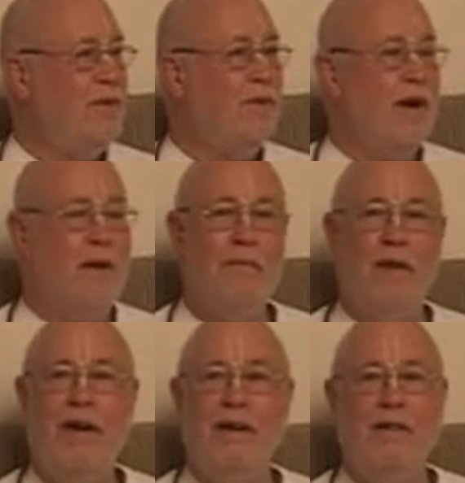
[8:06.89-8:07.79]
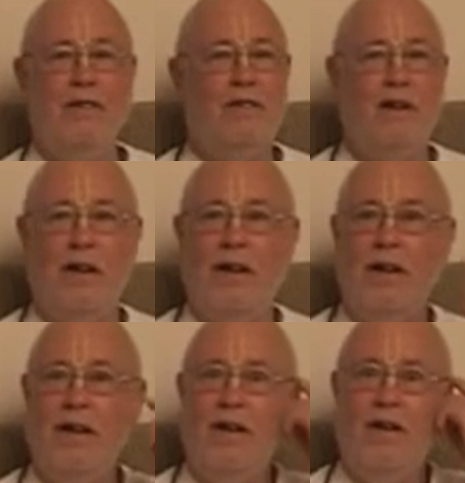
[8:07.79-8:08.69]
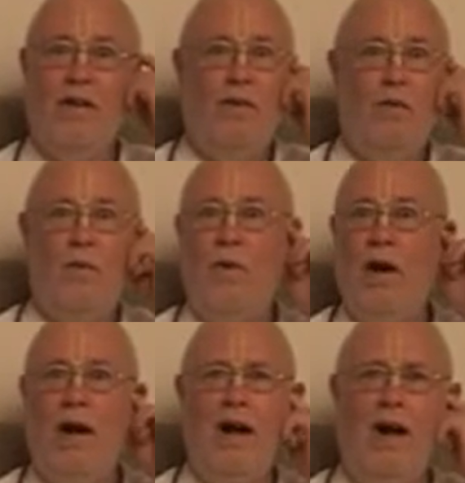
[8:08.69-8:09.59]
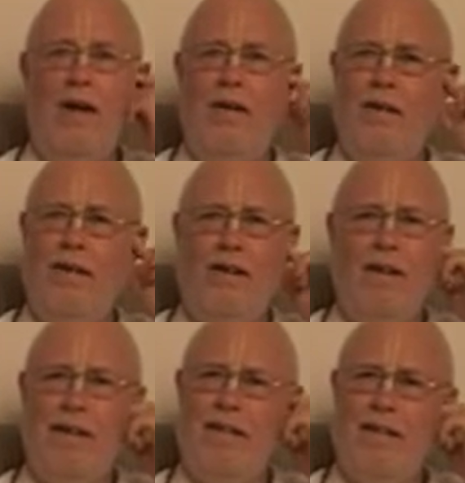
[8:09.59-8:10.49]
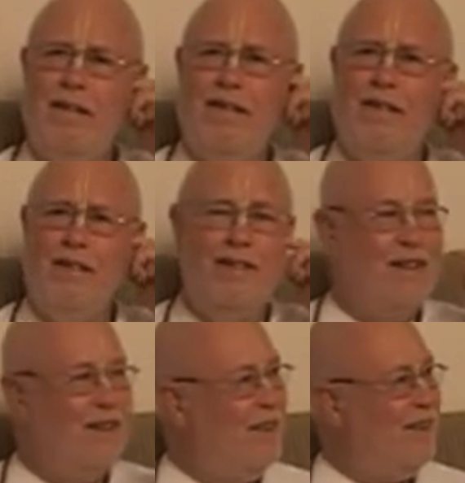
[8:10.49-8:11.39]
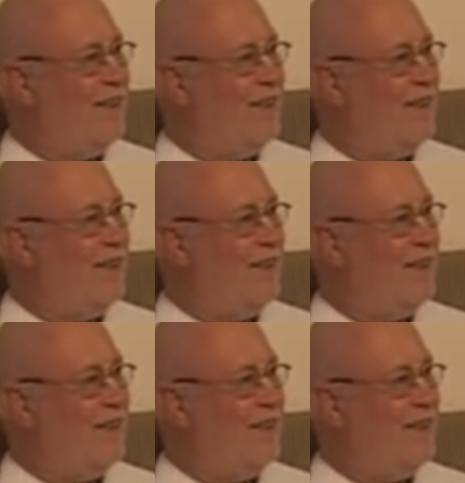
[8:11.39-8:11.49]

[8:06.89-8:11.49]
to comprehend. It's like, wow. Isn't it?